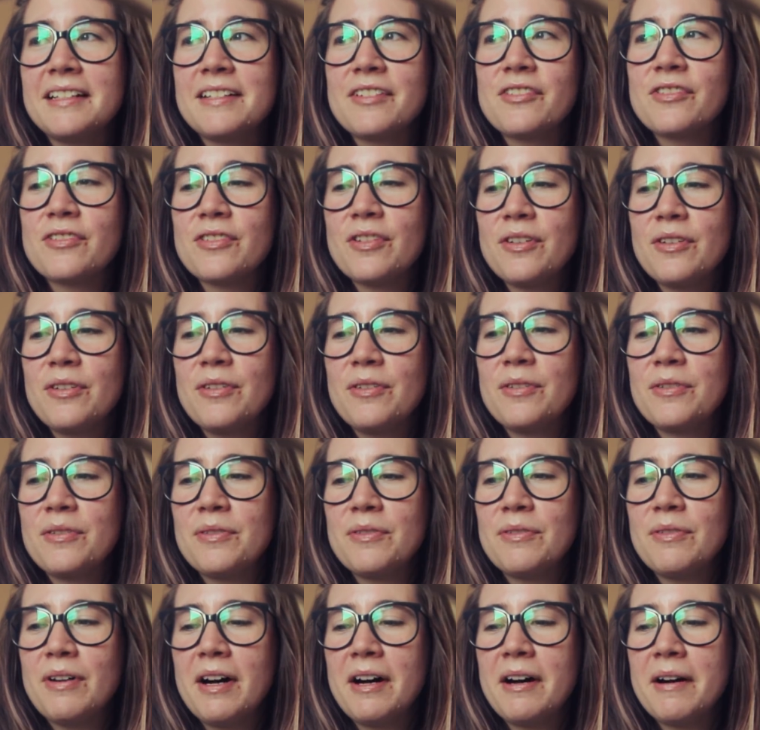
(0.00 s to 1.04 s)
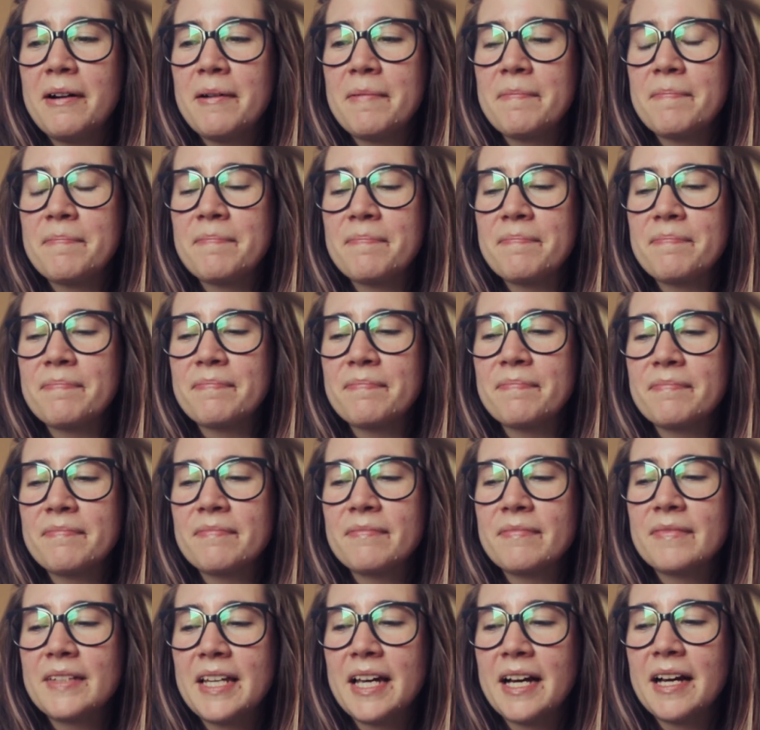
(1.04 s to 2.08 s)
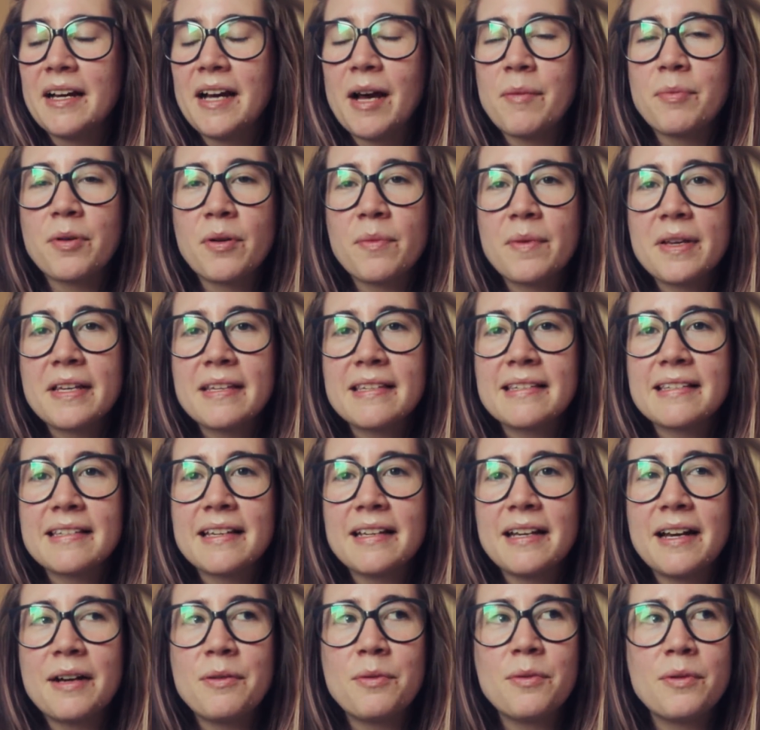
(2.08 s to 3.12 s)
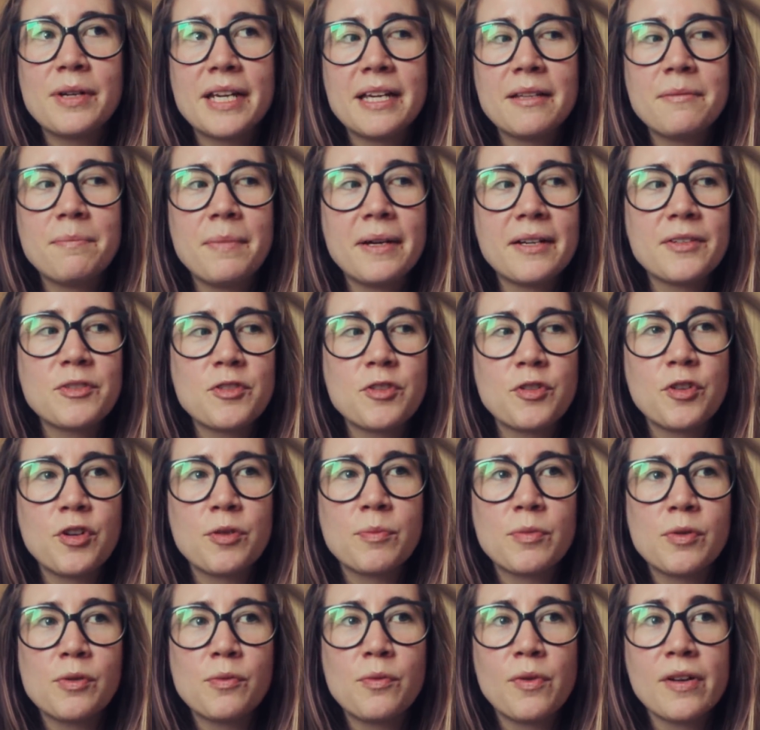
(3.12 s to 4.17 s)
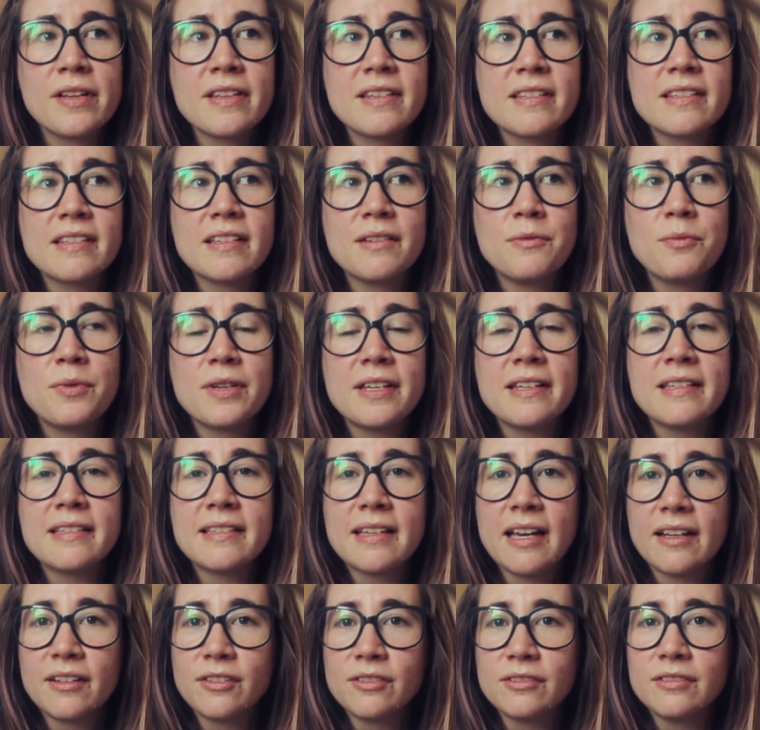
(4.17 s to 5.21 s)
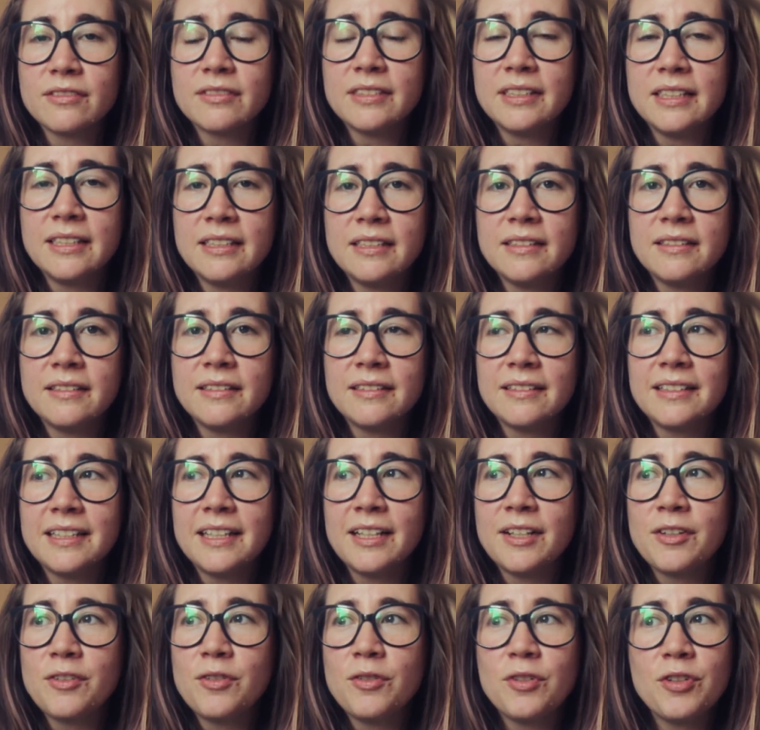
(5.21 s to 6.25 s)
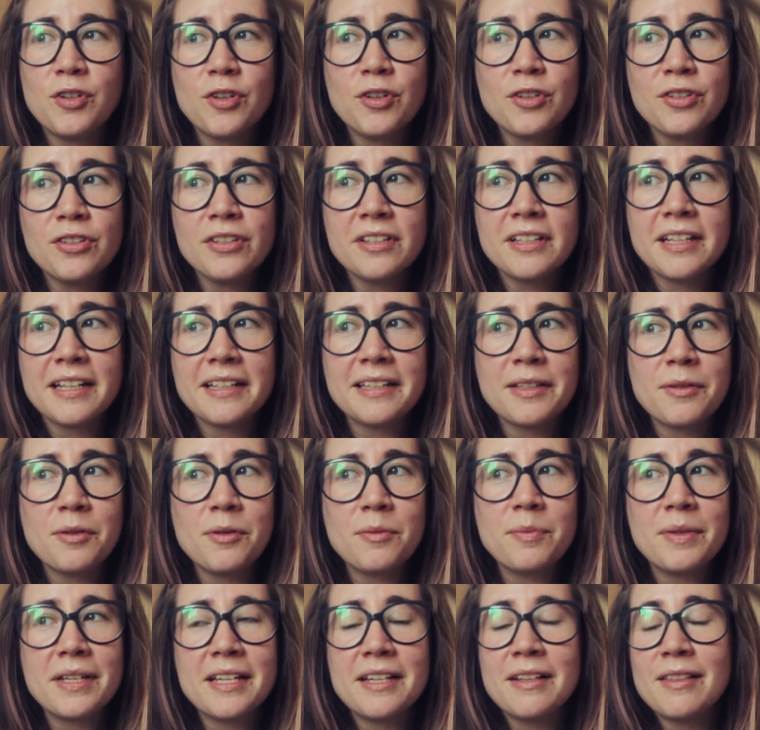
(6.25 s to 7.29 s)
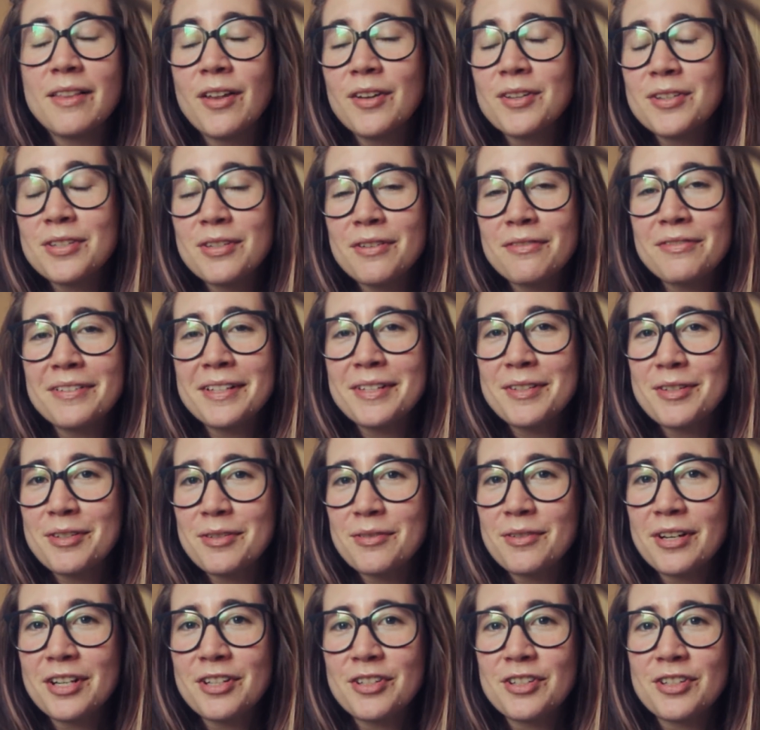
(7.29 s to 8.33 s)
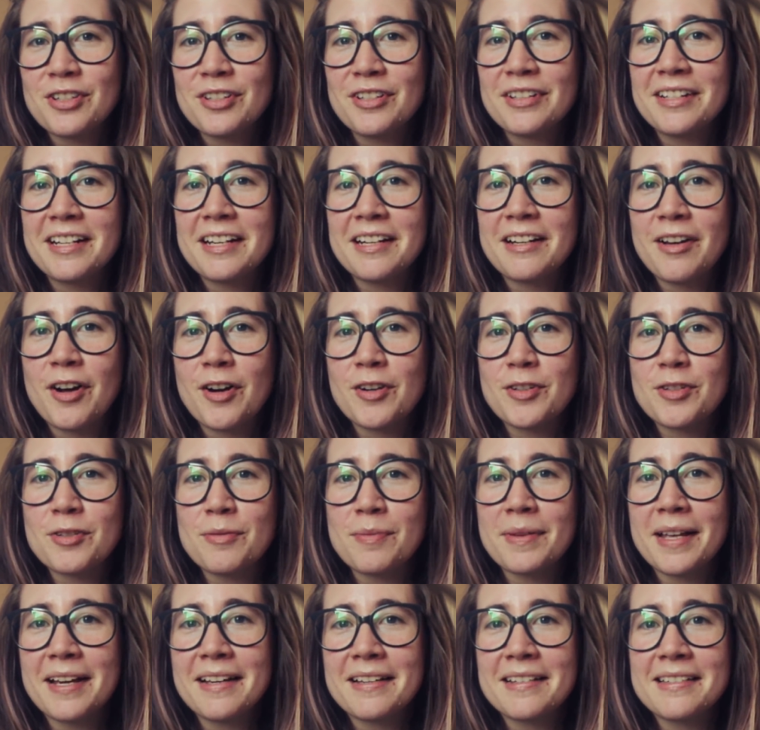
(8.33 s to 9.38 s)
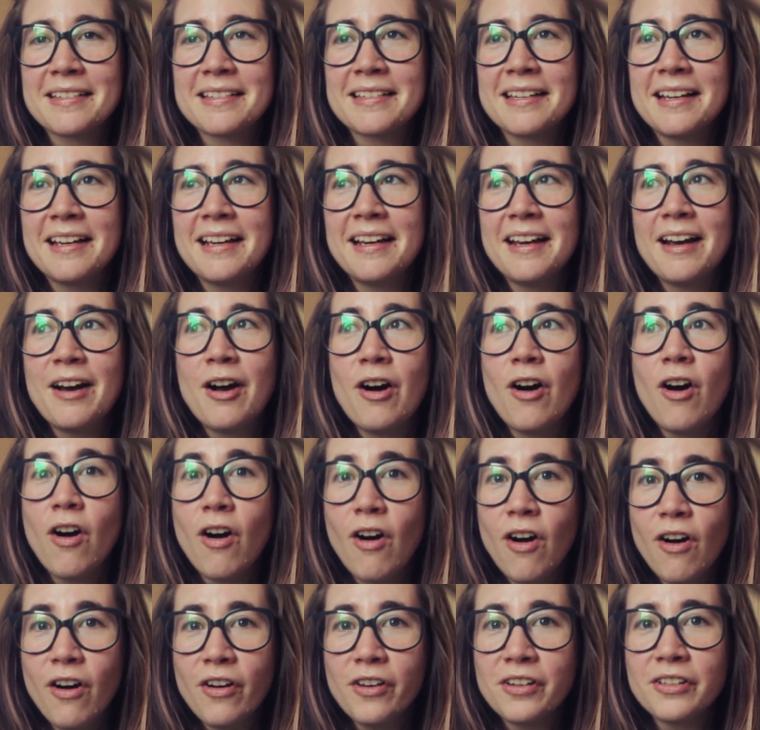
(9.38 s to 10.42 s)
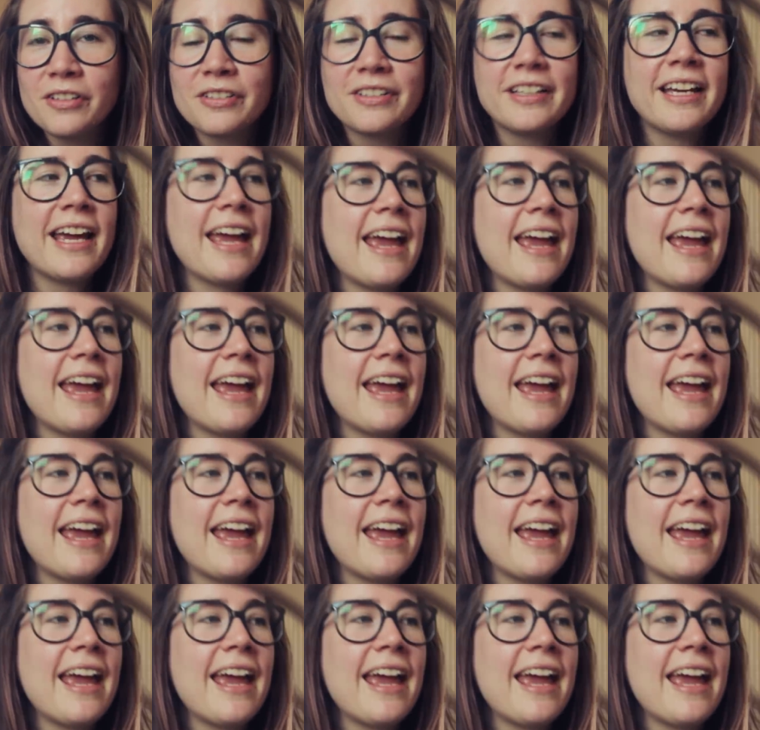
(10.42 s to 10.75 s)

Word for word: So um, yeah, I promise I will get back to normal once we settle in New York, and there will be lots of illustration and art supplies haul